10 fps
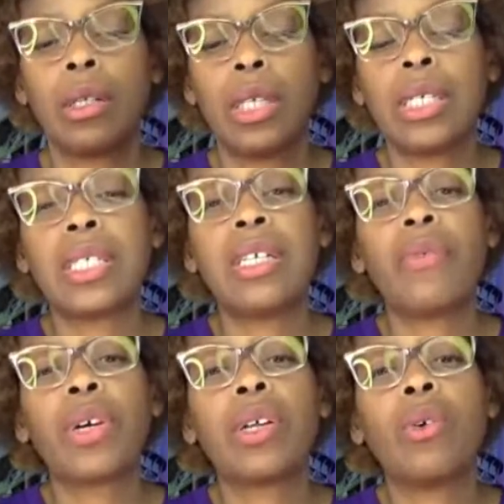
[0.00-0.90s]
Let's see
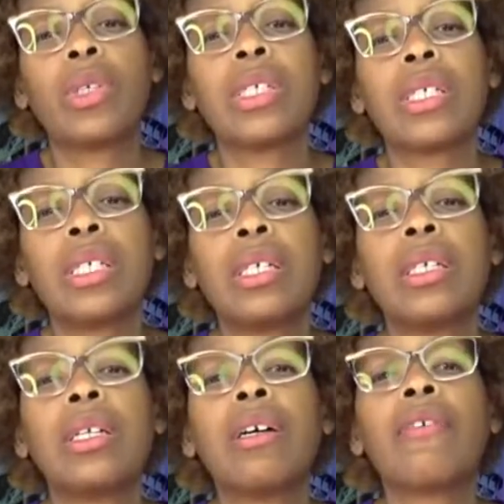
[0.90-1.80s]
if we can hold it still
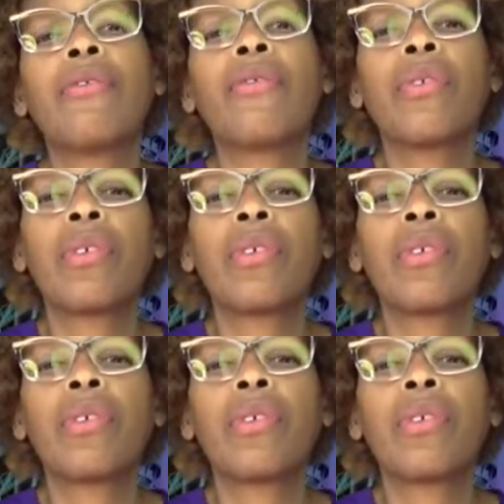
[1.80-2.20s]
enough.